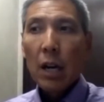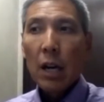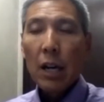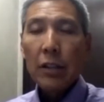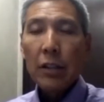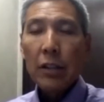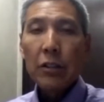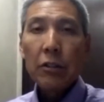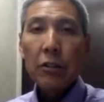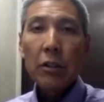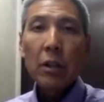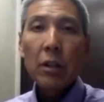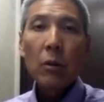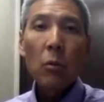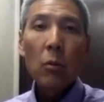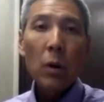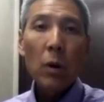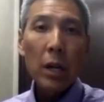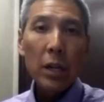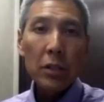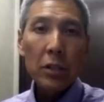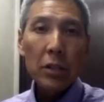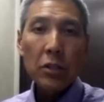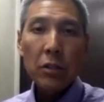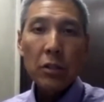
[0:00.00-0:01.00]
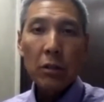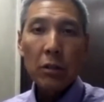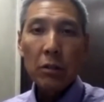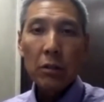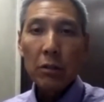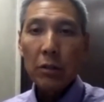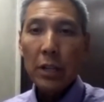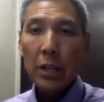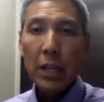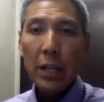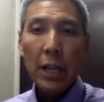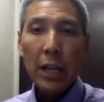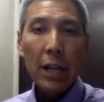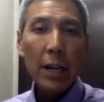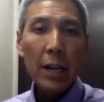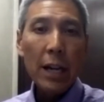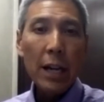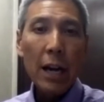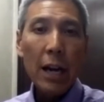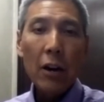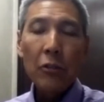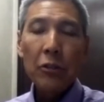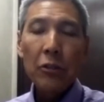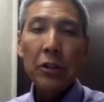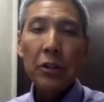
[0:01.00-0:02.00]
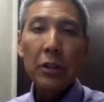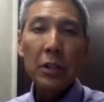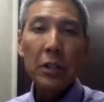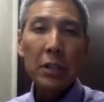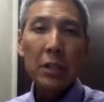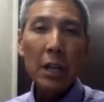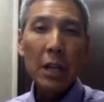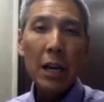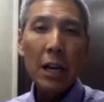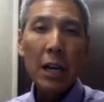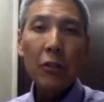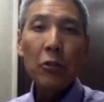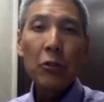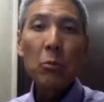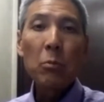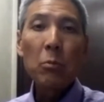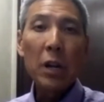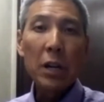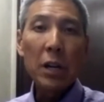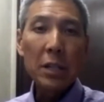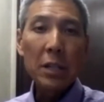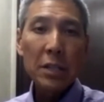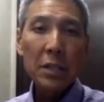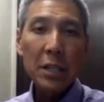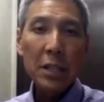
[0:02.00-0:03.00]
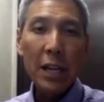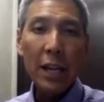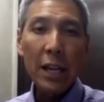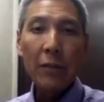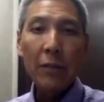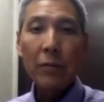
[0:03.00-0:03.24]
You're going to want to start looking at how you want to save.